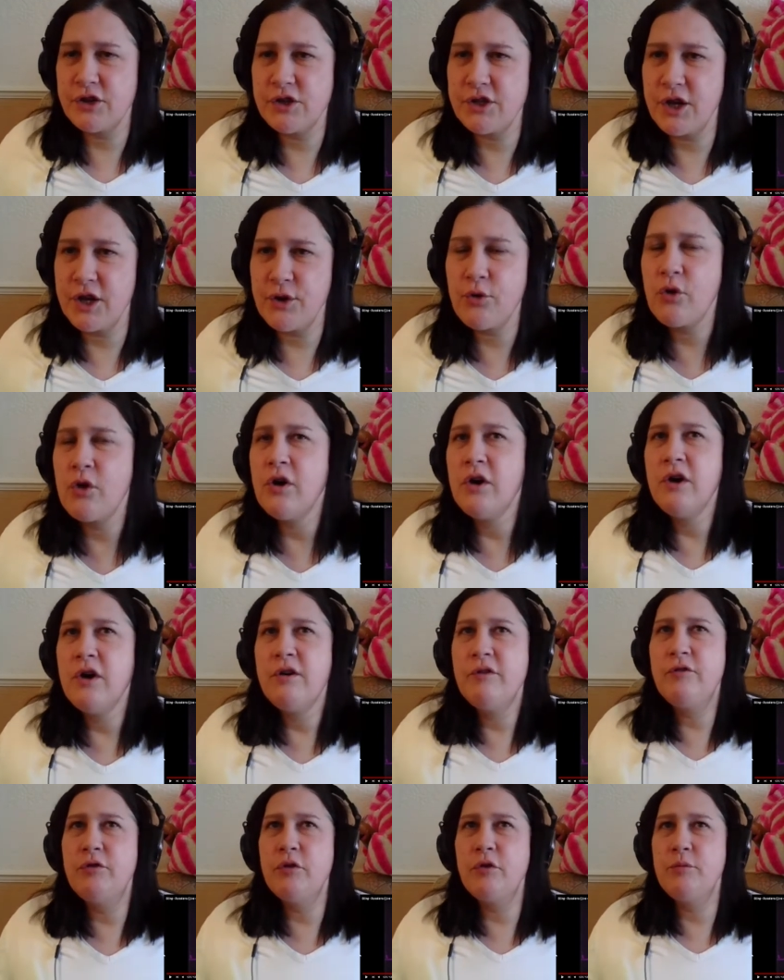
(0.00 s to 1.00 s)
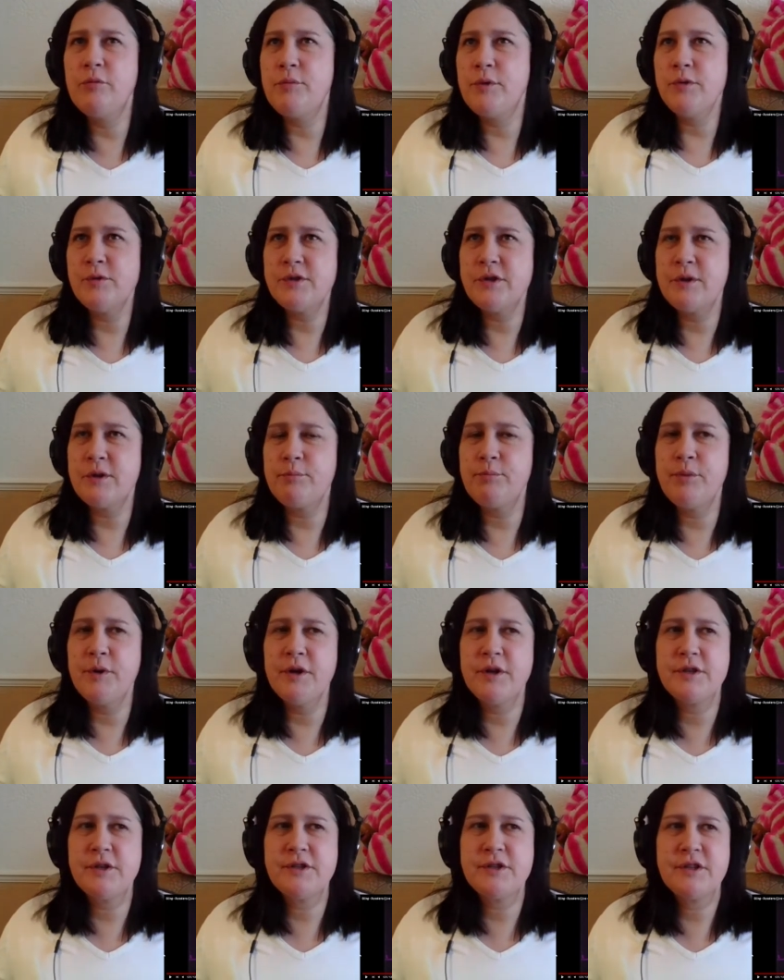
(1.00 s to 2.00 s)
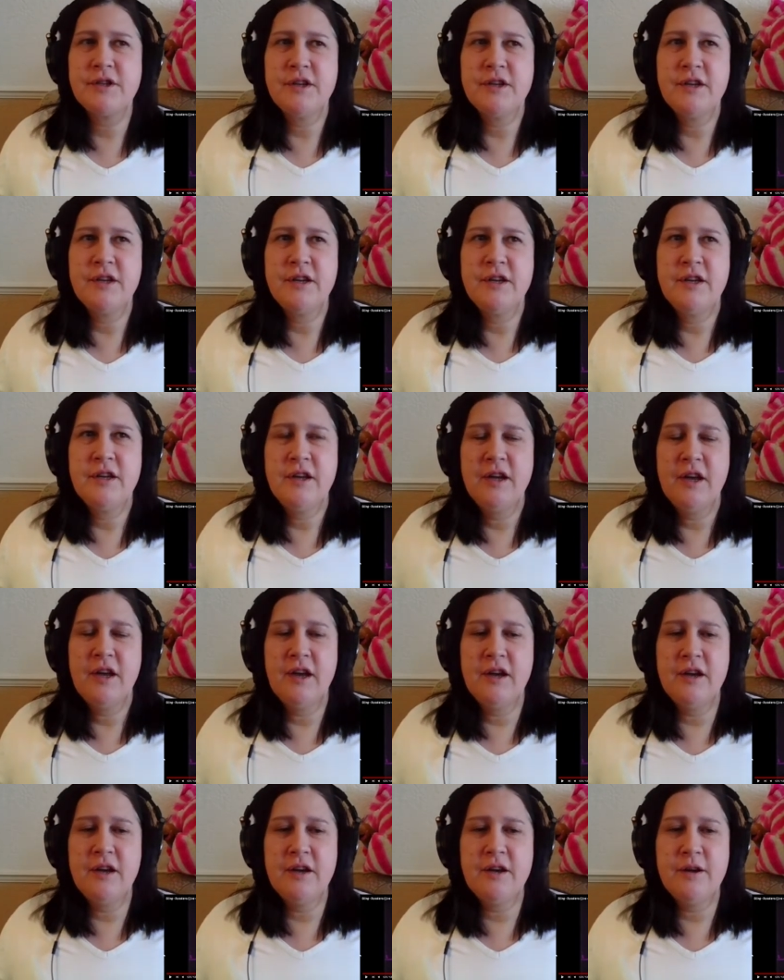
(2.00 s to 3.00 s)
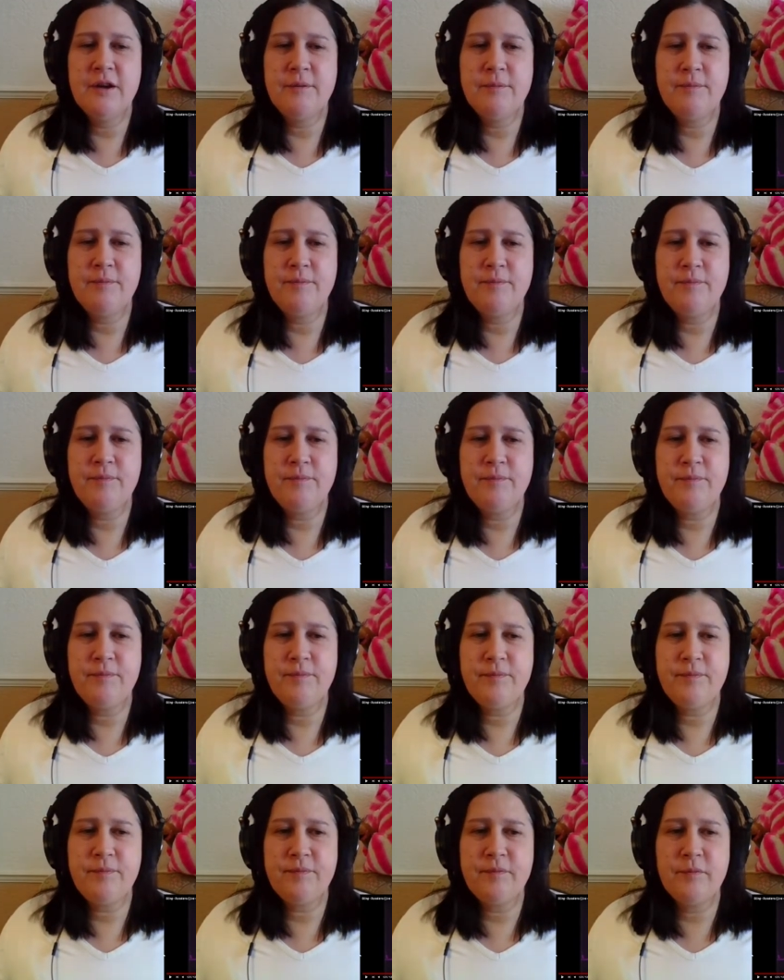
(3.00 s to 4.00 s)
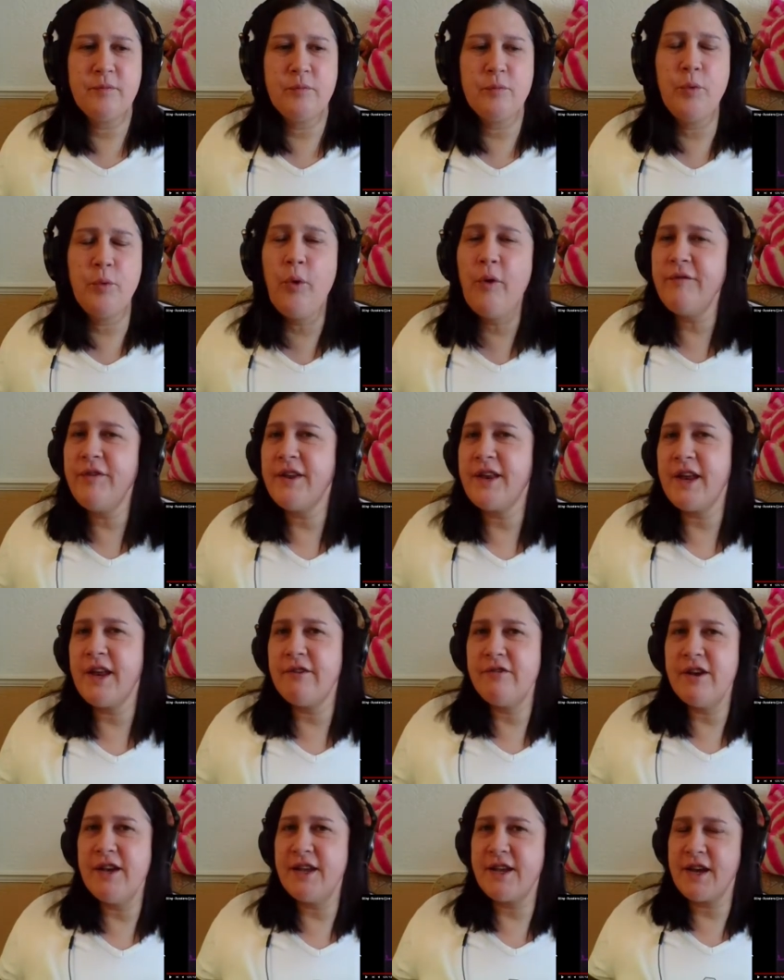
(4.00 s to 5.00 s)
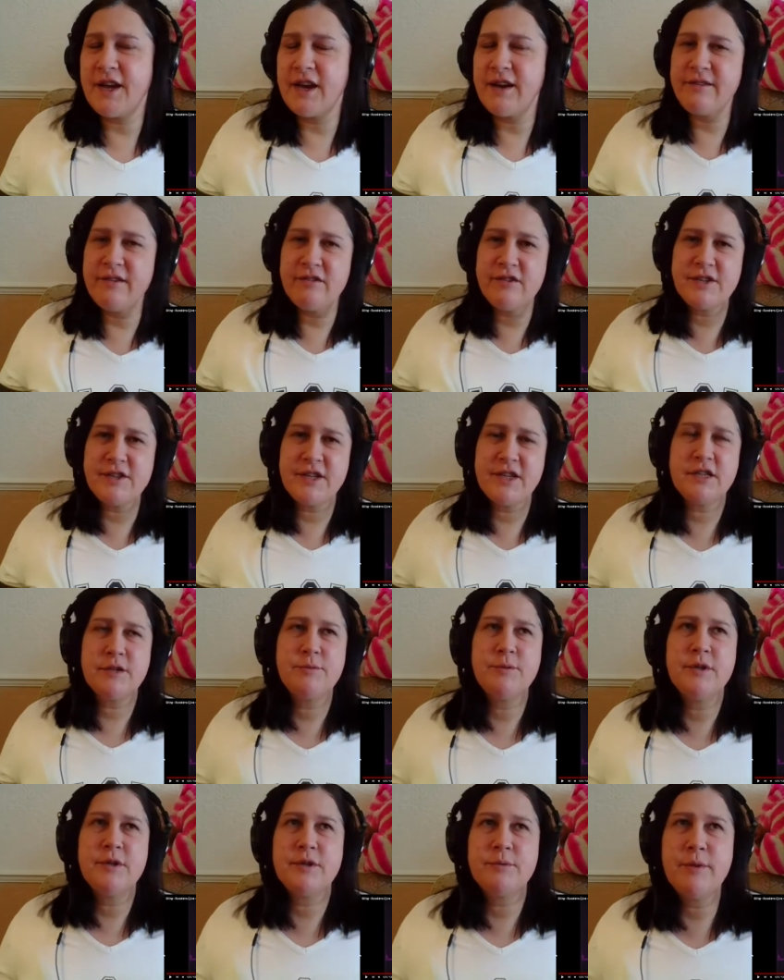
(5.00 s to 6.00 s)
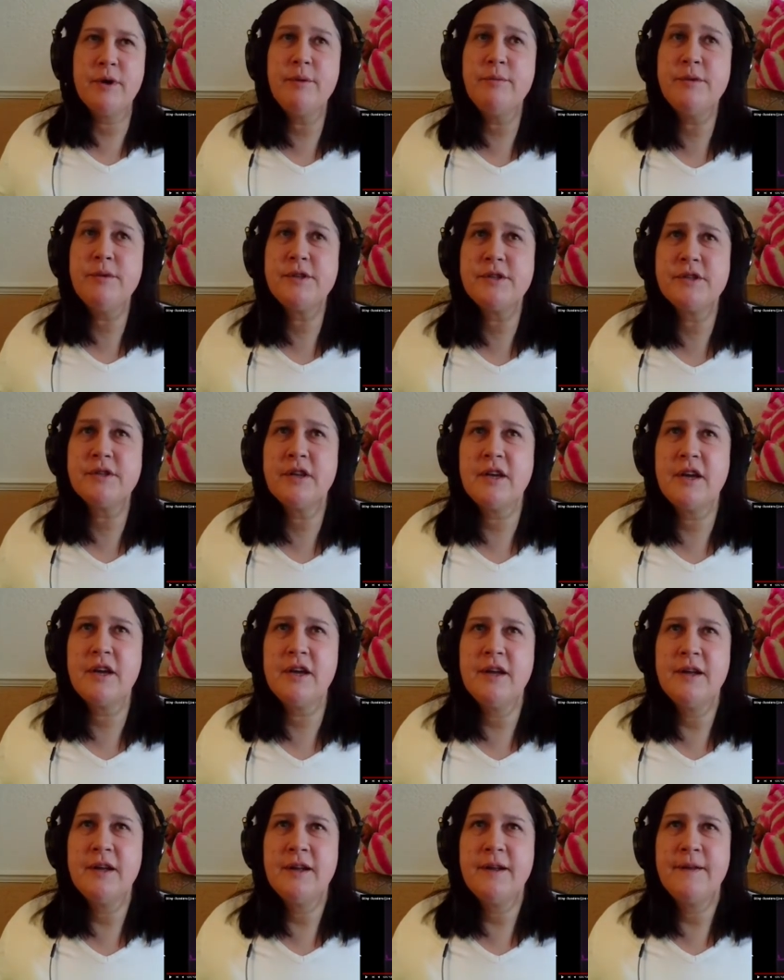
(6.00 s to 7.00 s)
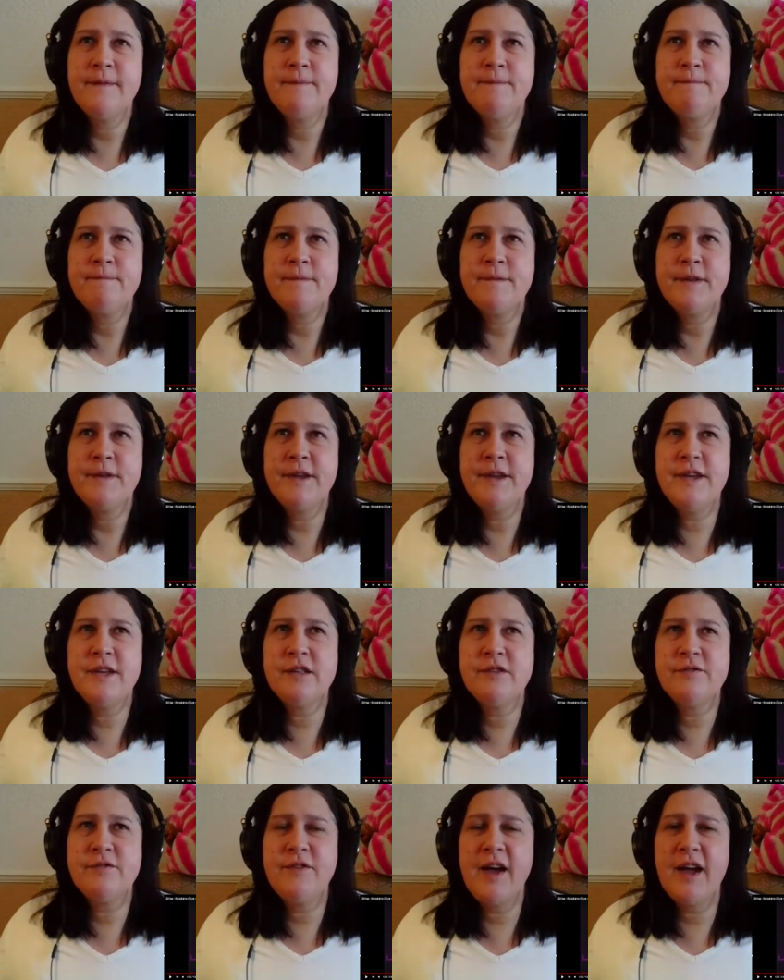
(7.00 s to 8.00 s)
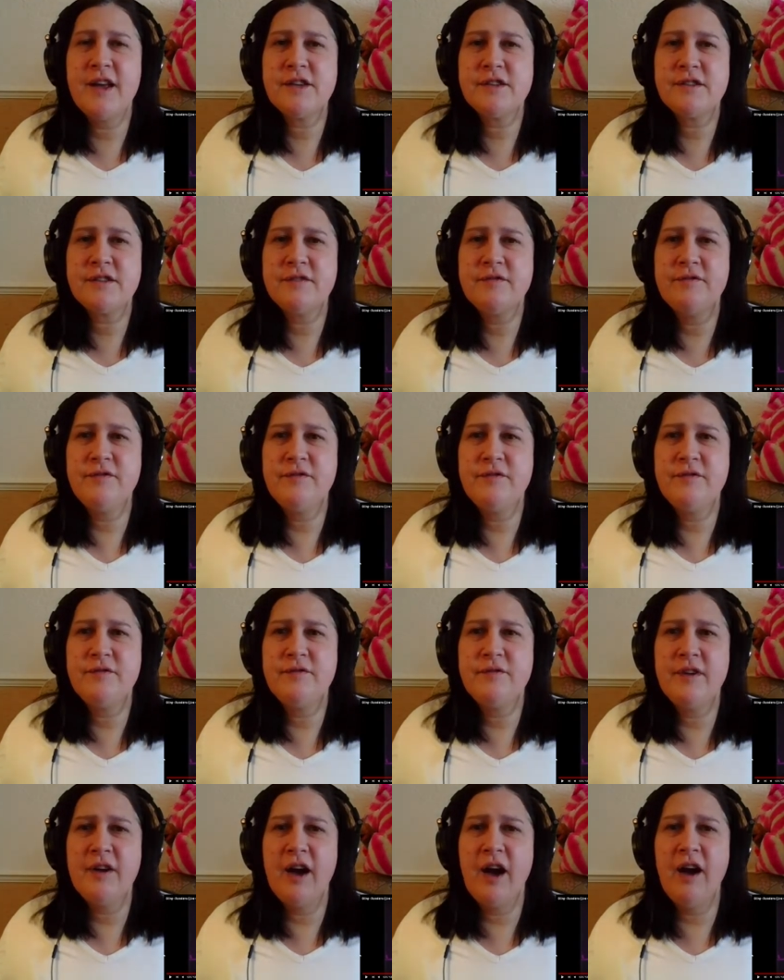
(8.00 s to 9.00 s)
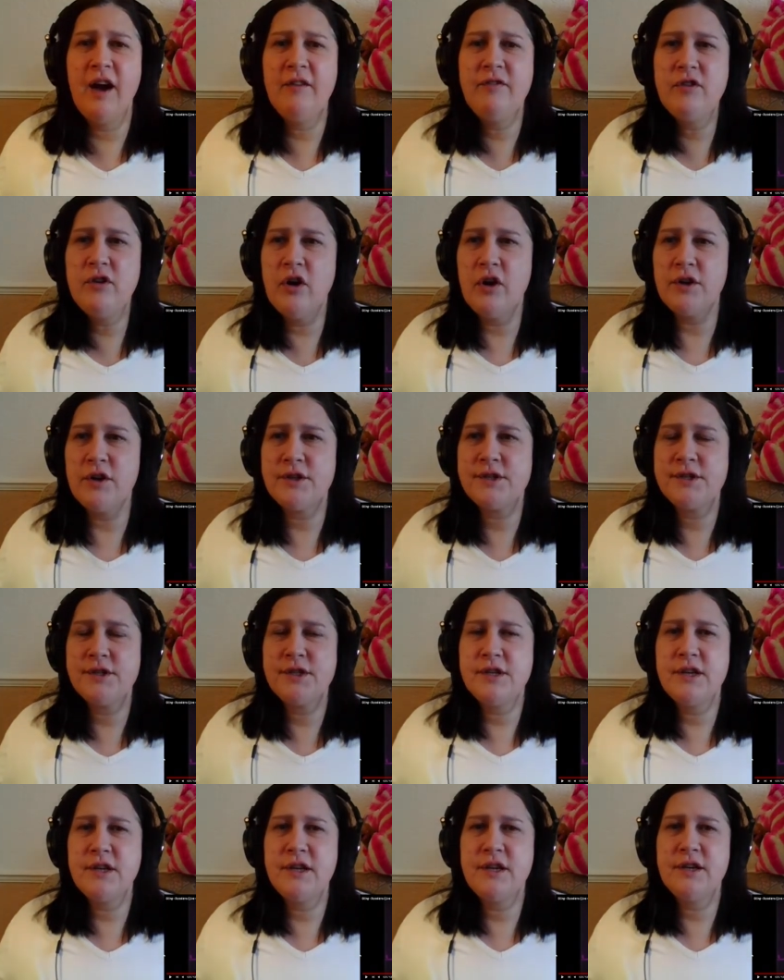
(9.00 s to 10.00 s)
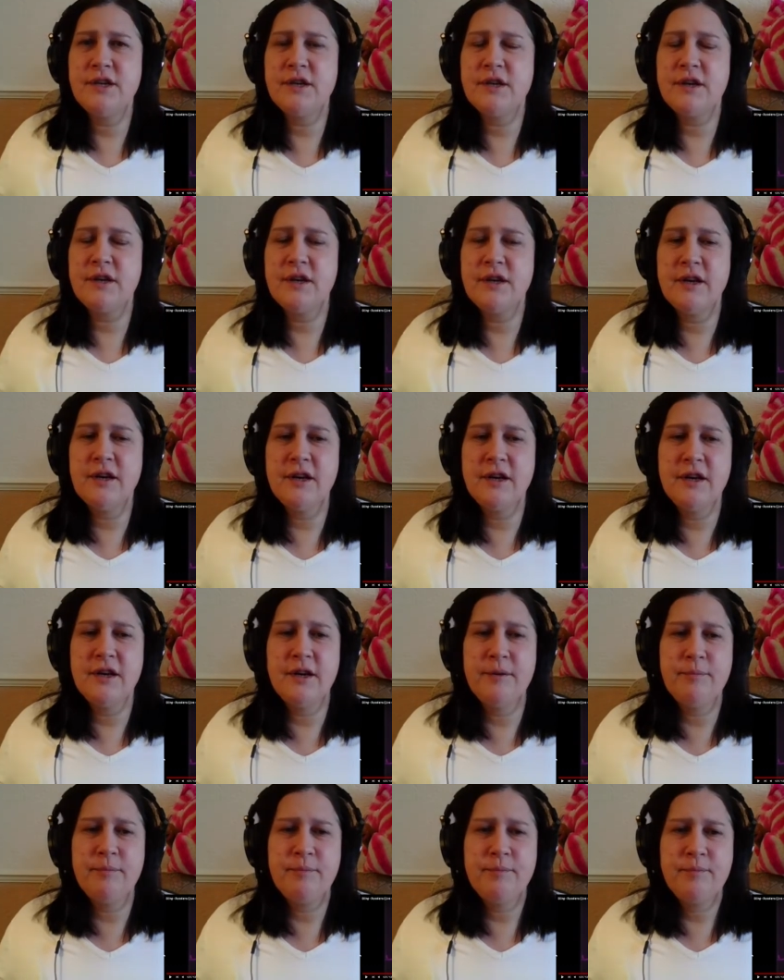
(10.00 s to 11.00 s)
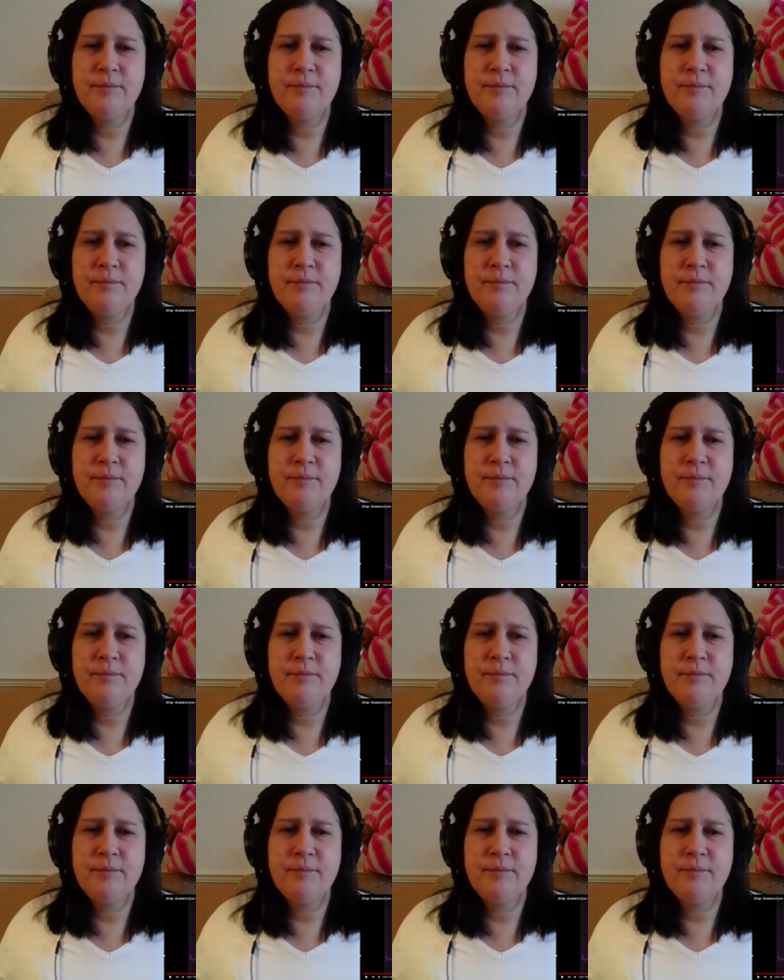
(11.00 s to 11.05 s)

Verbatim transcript: channel for music, but um, one thing that really kind of irritates me at the moment is that I've not seen um,